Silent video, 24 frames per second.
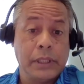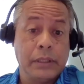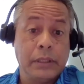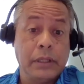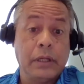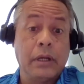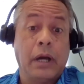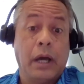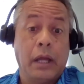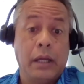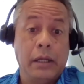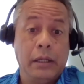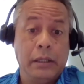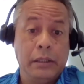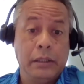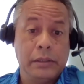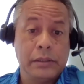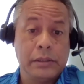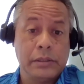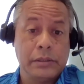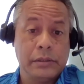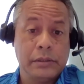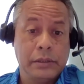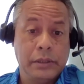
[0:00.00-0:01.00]
When I
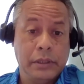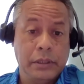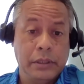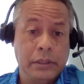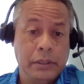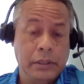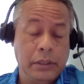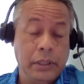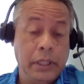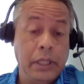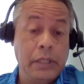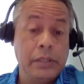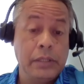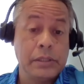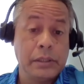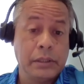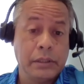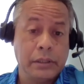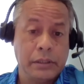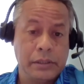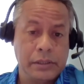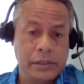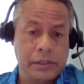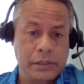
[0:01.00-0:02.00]
was at the college,
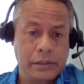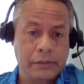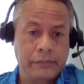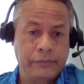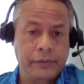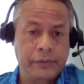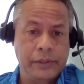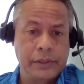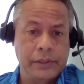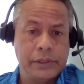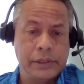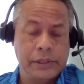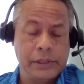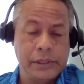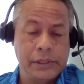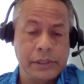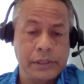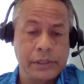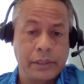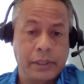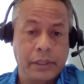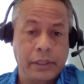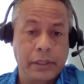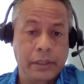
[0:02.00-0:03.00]
the Nature
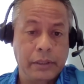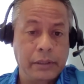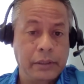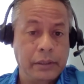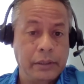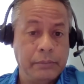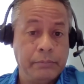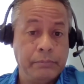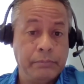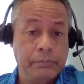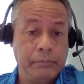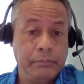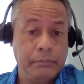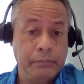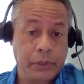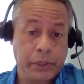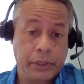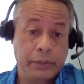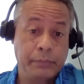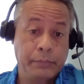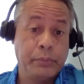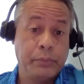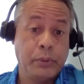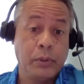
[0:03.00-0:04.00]
Conservancy started the,
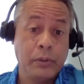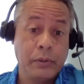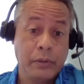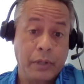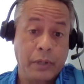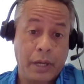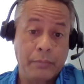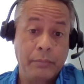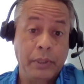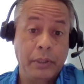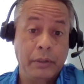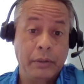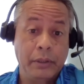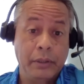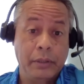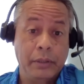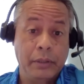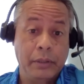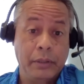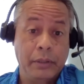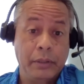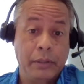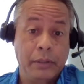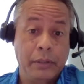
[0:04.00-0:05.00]
their program here
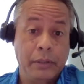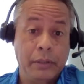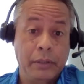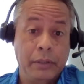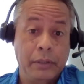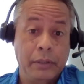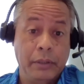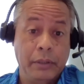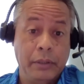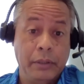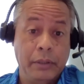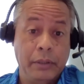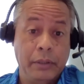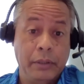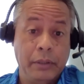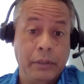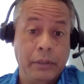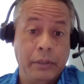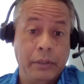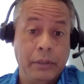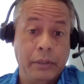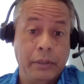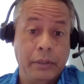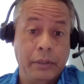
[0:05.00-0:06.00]
in
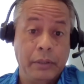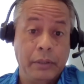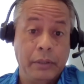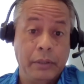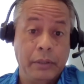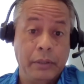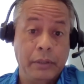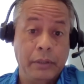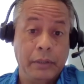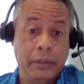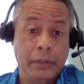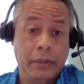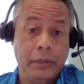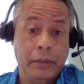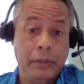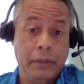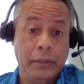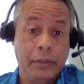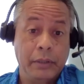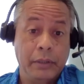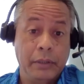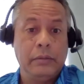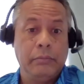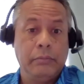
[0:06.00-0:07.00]
Micronesia,
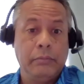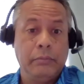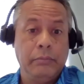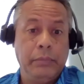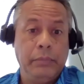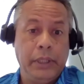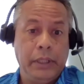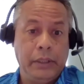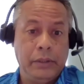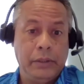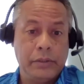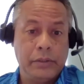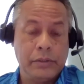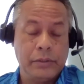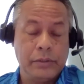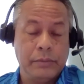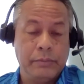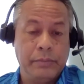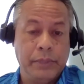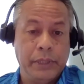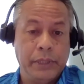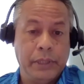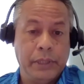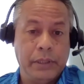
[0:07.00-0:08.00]
and
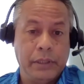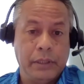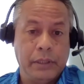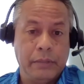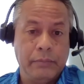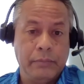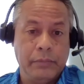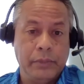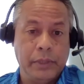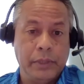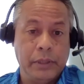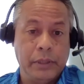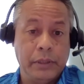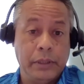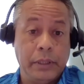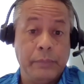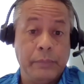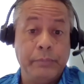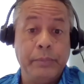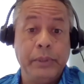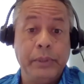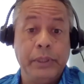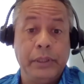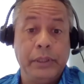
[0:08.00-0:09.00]
and they wanted
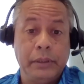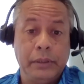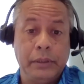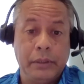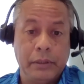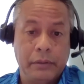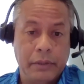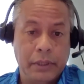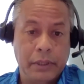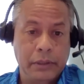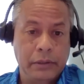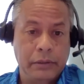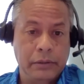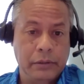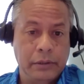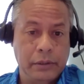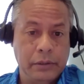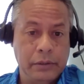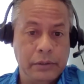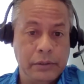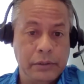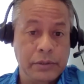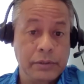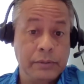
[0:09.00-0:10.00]
me to become the
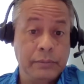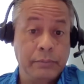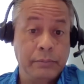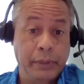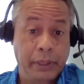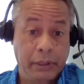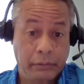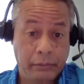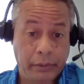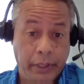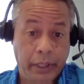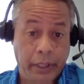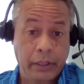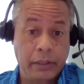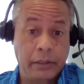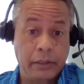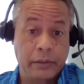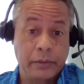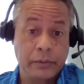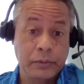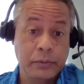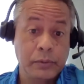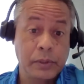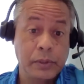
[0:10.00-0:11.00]
deputy director
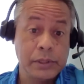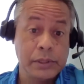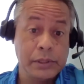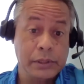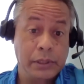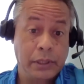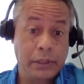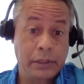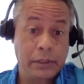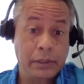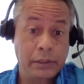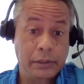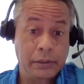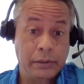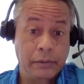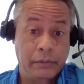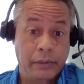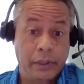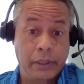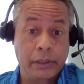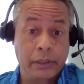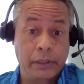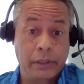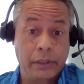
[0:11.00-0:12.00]
to Bill Rayner, who
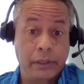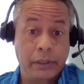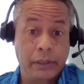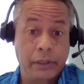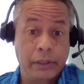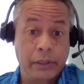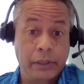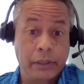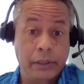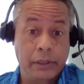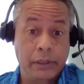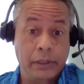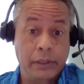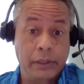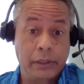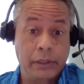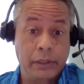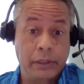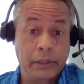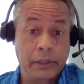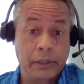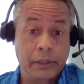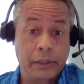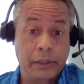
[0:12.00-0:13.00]
was then the director
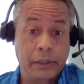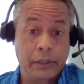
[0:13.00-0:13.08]
of uh,